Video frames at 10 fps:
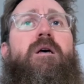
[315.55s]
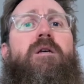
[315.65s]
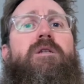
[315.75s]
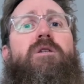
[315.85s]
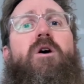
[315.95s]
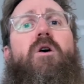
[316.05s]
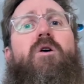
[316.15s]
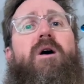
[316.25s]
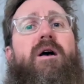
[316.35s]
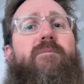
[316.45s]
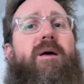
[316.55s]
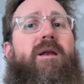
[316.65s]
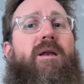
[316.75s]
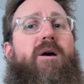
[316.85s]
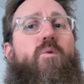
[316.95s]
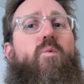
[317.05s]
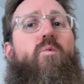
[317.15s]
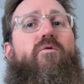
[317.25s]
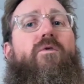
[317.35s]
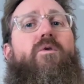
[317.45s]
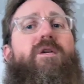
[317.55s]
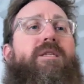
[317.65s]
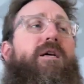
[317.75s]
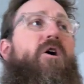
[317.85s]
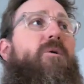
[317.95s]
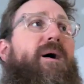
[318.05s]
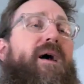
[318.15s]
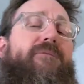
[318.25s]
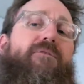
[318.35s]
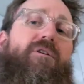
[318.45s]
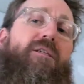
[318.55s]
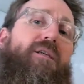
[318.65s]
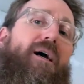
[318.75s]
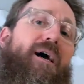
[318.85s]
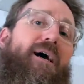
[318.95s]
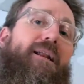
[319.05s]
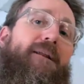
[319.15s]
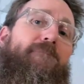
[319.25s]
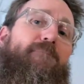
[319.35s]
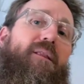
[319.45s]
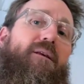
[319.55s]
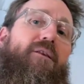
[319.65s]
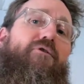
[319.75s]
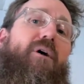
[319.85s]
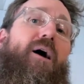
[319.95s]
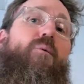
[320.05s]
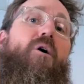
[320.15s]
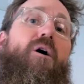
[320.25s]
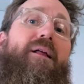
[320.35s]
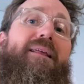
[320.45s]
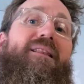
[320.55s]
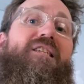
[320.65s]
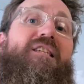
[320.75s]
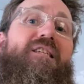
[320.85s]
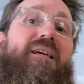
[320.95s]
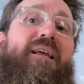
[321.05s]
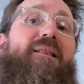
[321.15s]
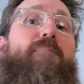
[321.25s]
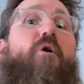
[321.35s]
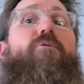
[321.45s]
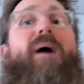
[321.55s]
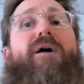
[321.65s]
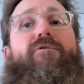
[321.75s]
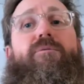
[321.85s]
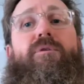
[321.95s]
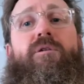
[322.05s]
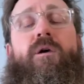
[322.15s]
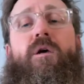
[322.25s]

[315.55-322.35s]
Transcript: So I've been focusing all my efforts on the drywall in both bathrooms